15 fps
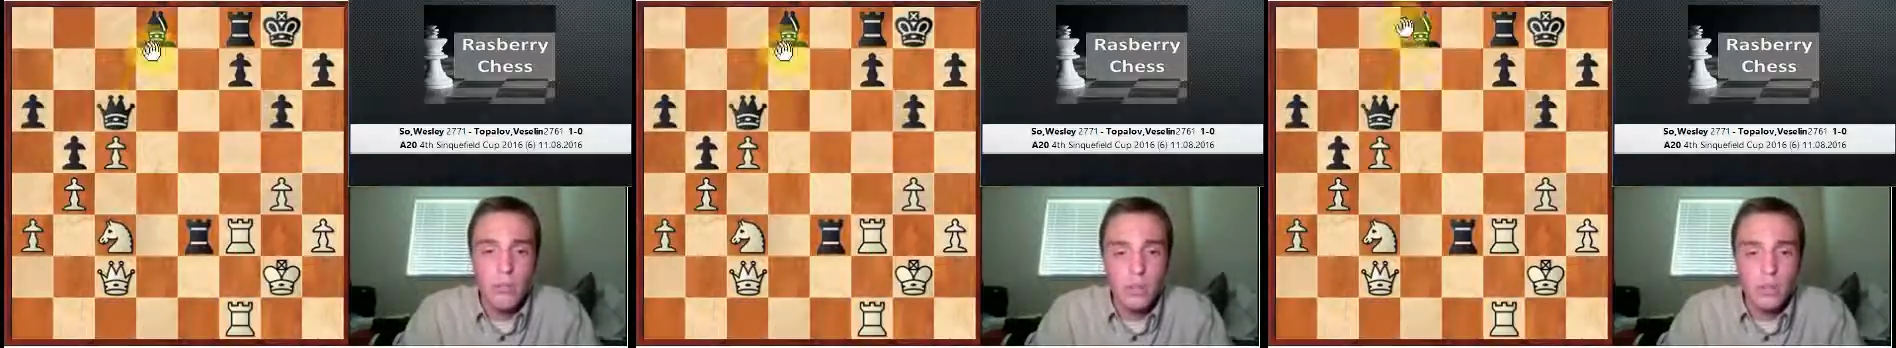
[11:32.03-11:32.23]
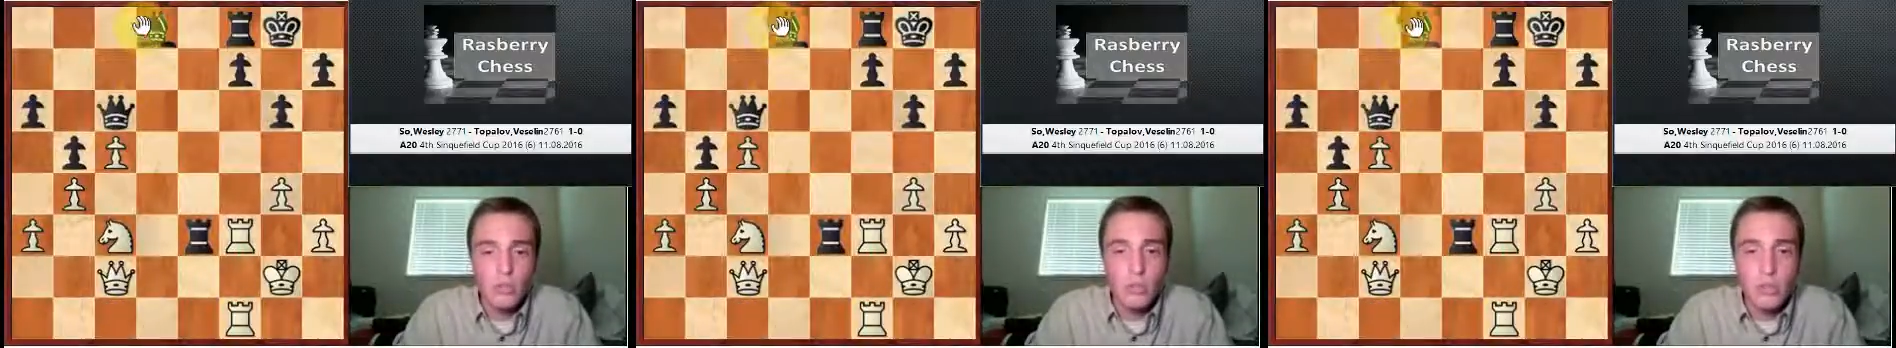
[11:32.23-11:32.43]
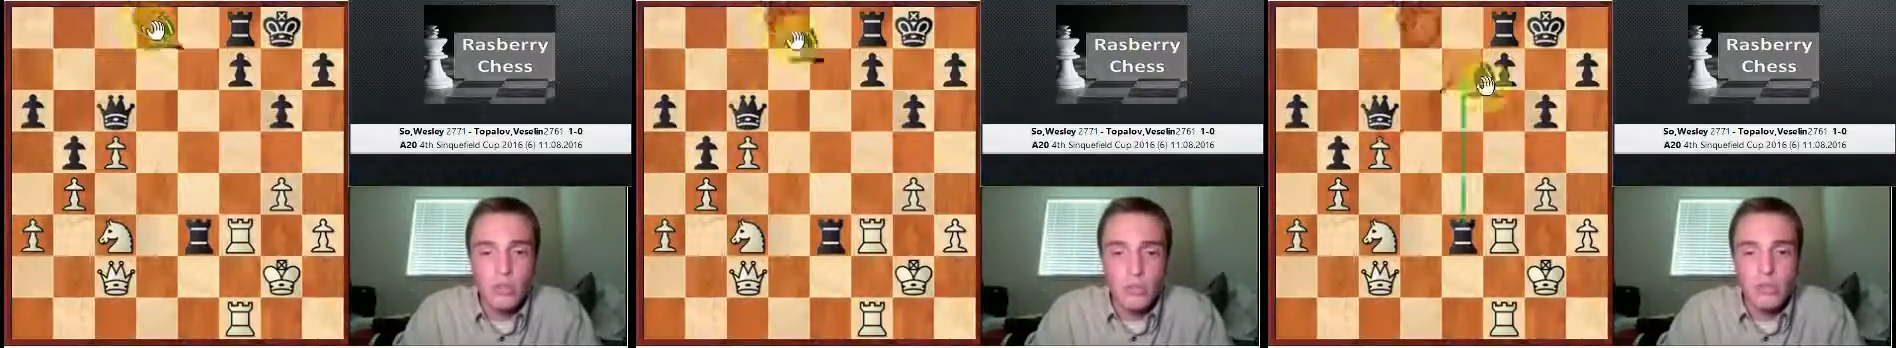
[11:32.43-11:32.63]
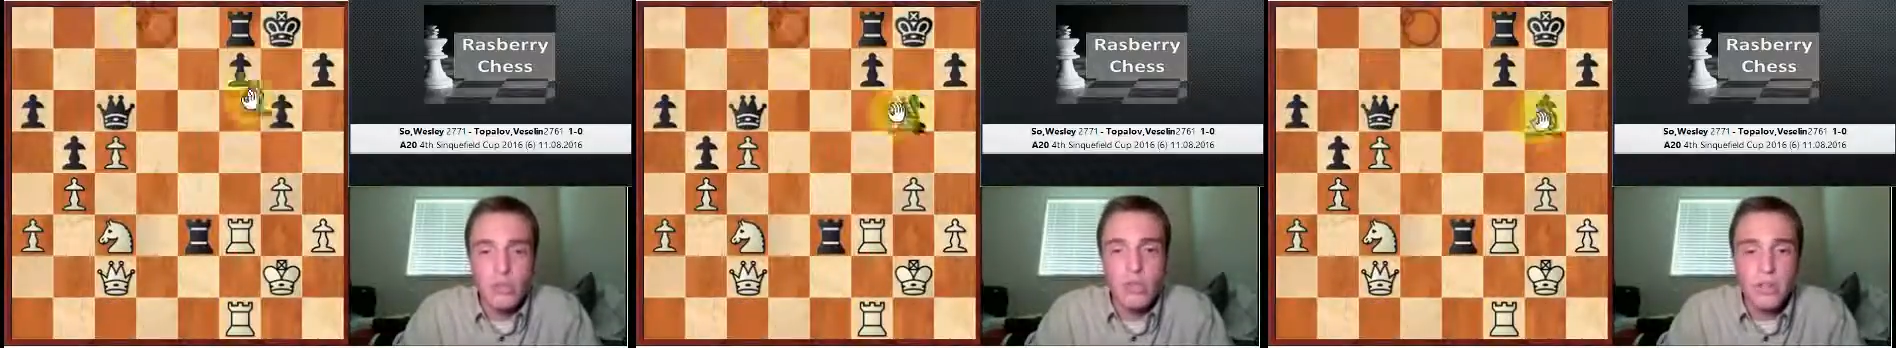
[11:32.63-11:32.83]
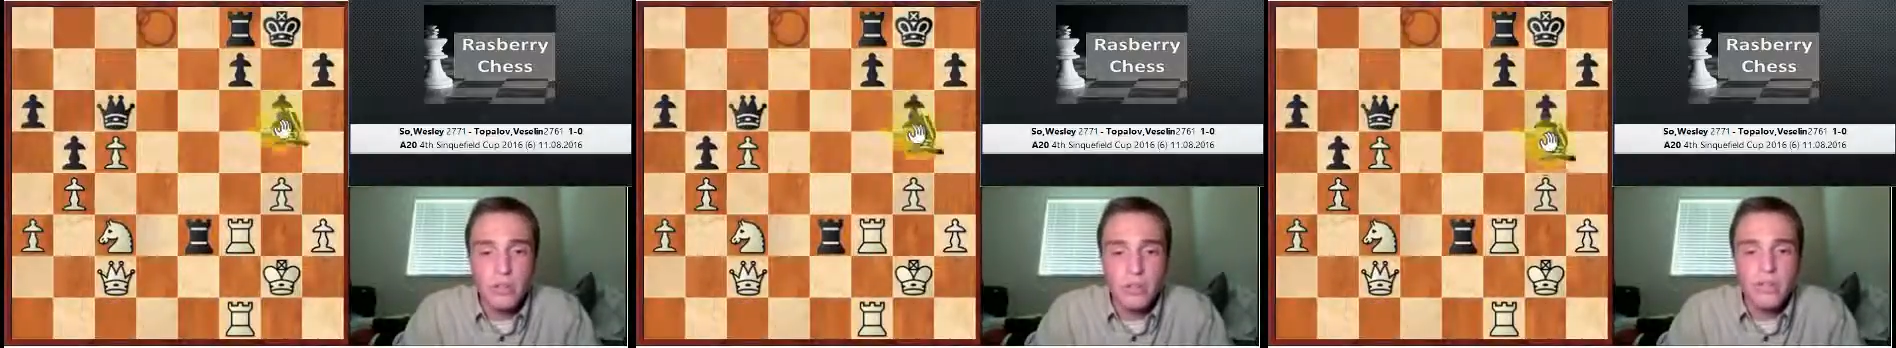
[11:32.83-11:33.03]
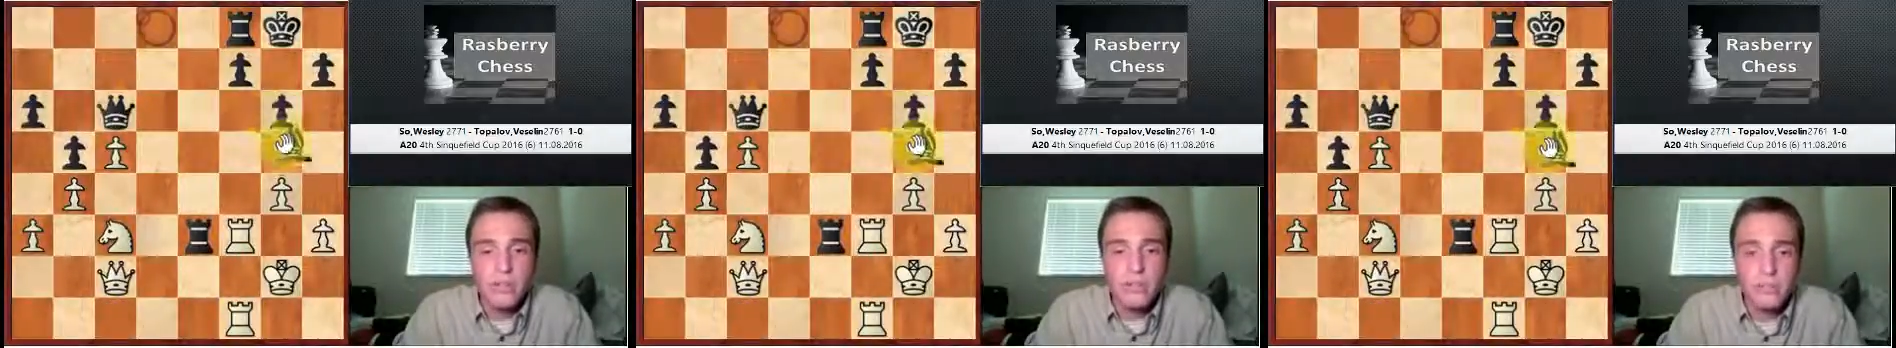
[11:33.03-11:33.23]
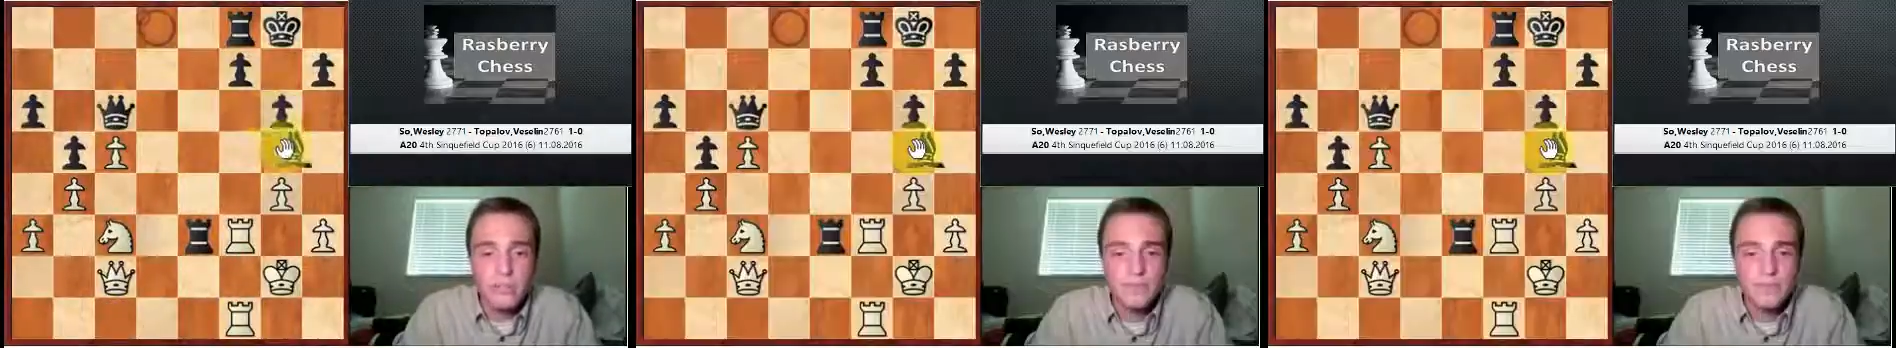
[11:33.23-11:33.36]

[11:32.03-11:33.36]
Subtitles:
bishop f6,